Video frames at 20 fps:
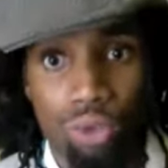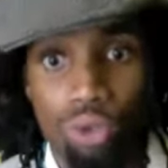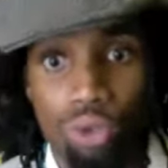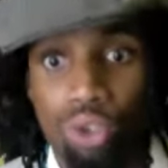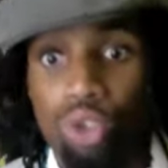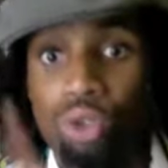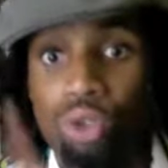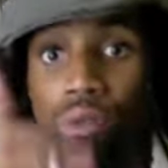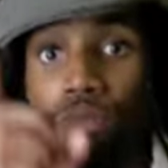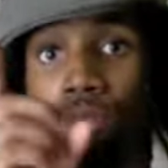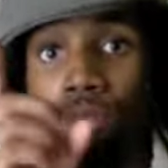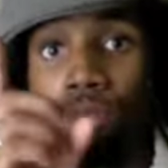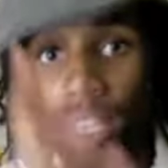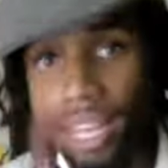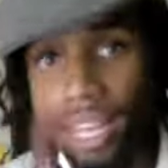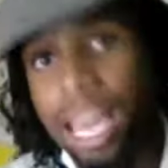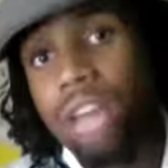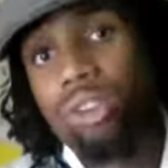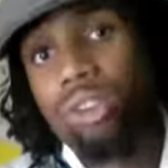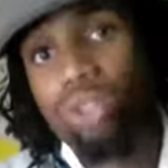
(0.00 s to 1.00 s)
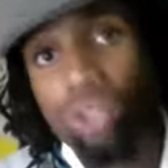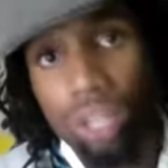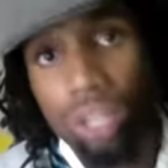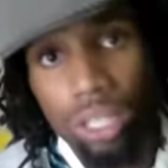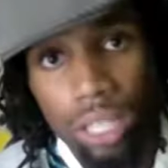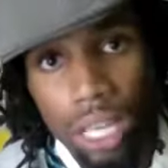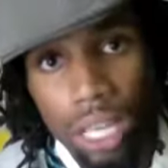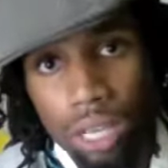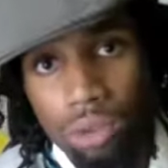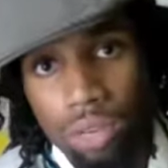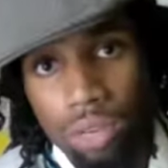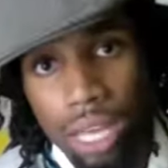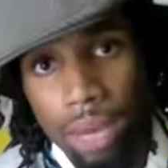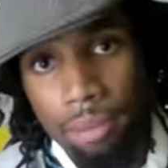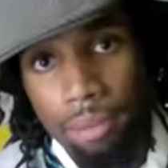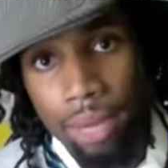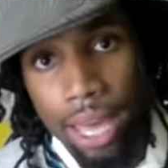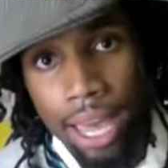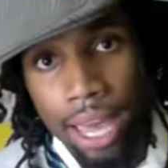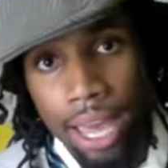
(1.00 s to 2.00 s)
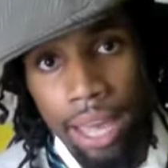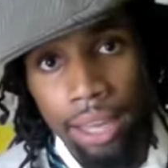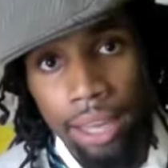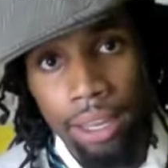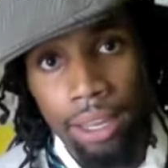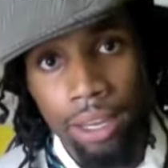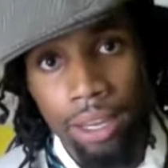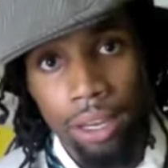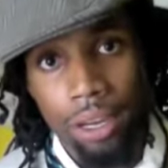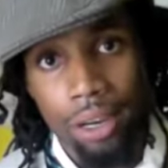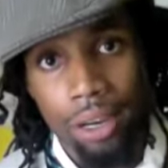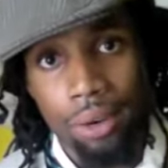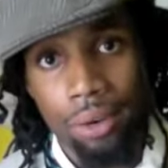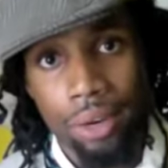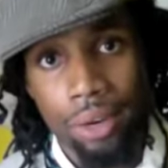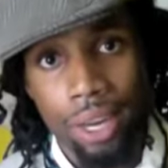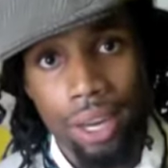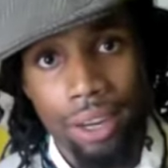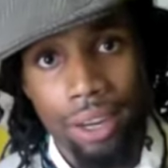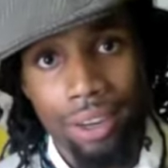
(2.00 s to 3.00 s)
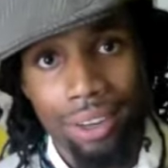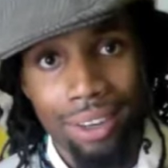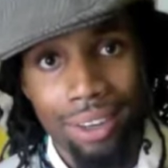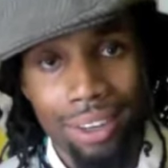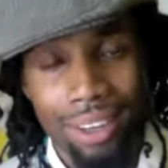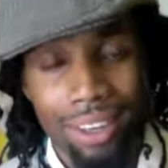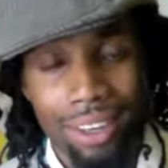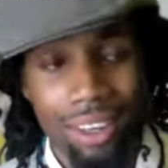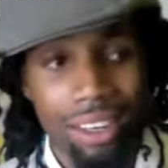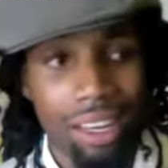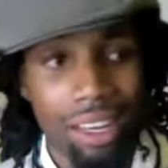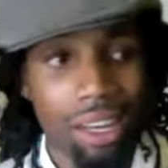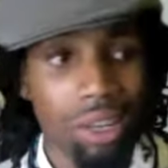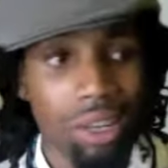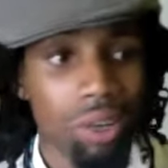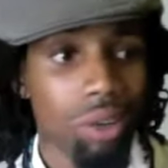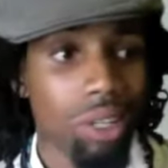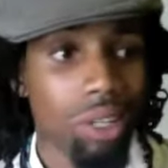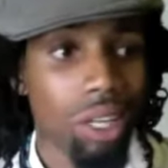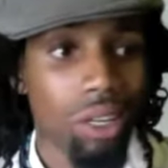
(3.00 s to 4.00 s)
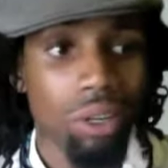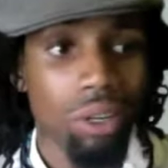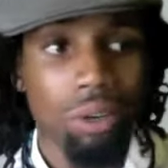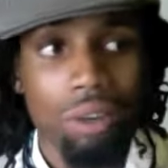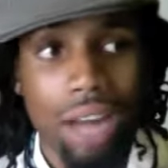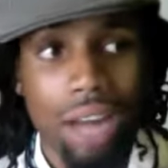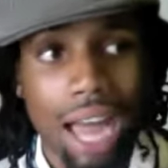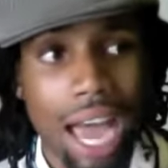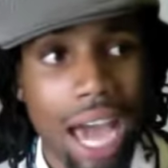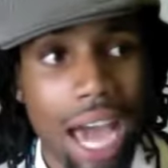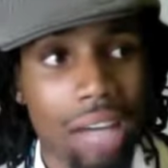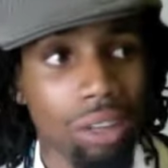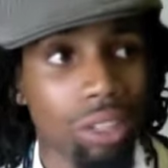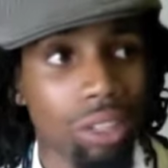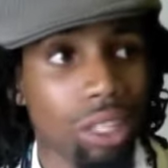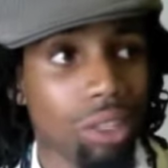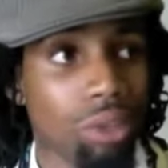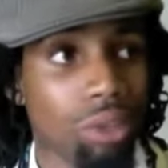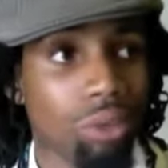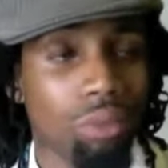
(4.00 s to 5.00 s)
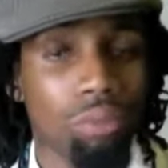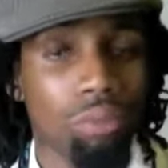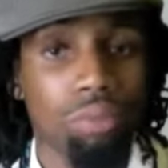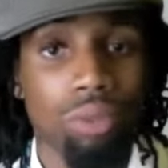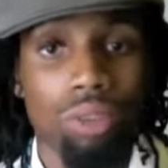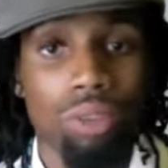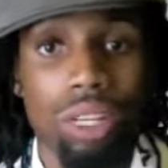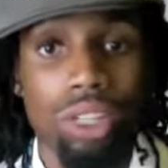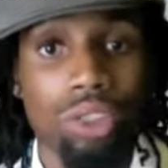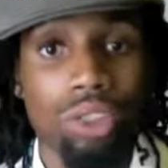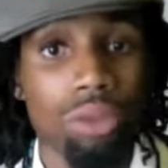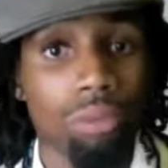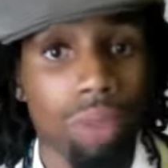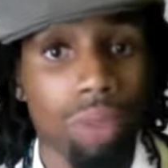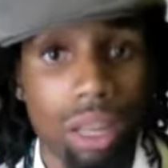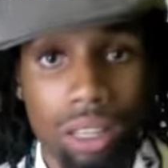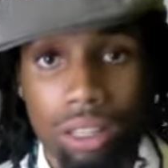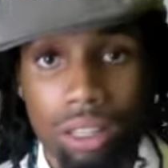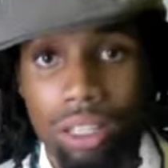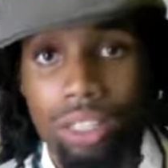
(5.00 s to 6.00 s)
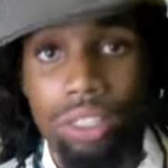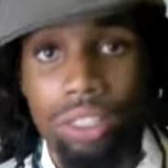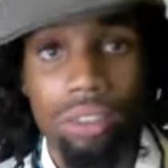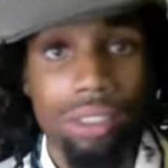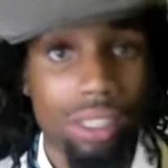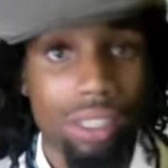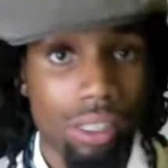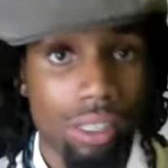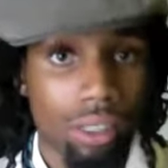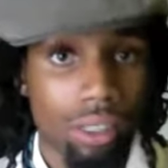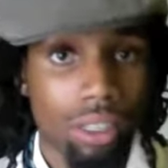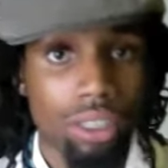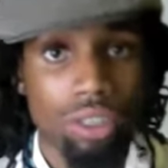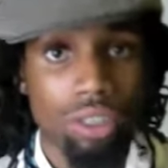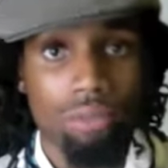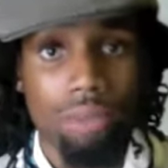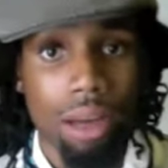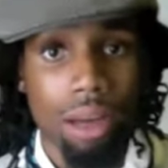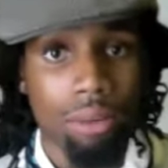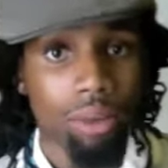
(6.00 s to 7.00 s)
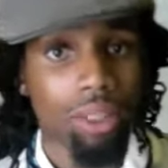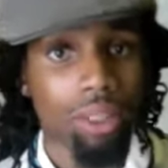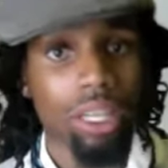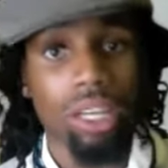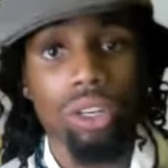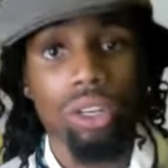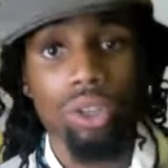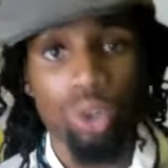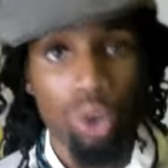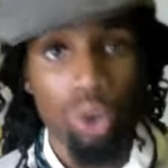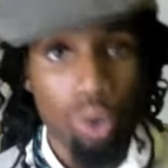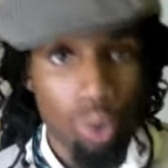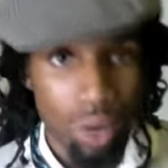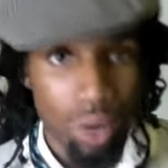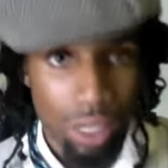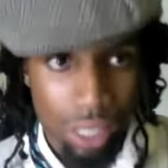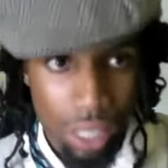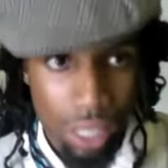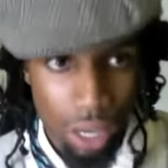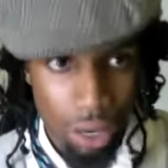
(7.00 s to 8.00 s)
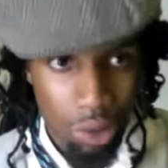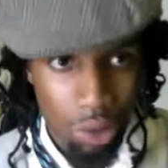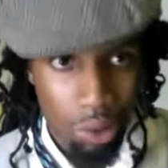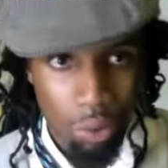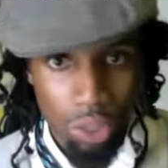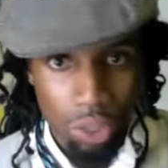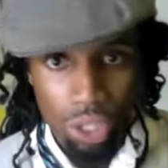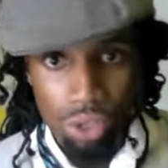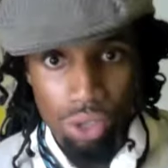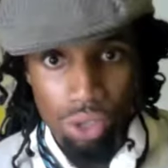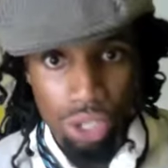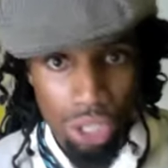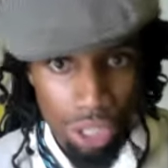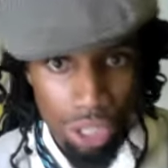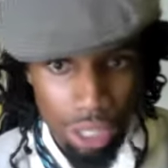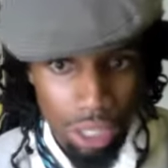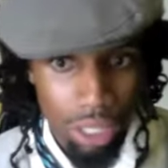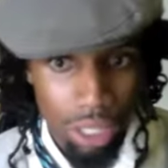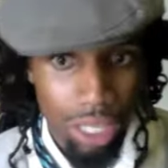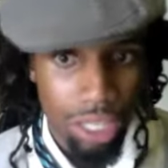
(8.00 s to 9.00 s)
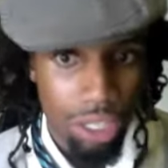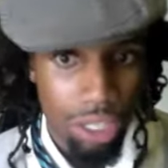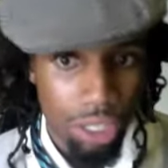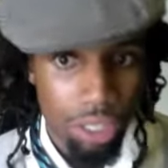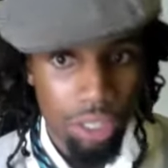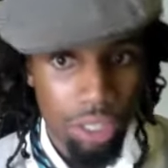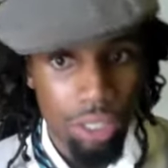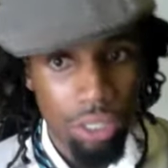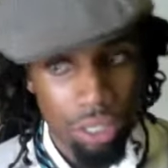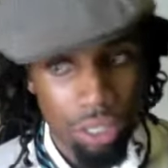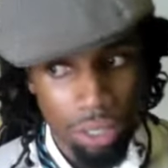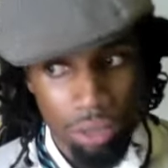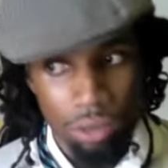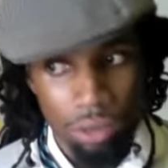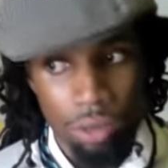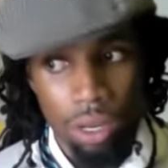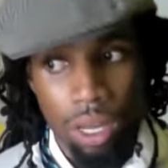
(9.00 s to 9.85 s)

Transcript: You be natural till the day you damn die. Okay? And don't let no guy, don't let no, don't let your brother, don't let your sister, don't let your mom, don't let no one tell you what you should and shouldn't do.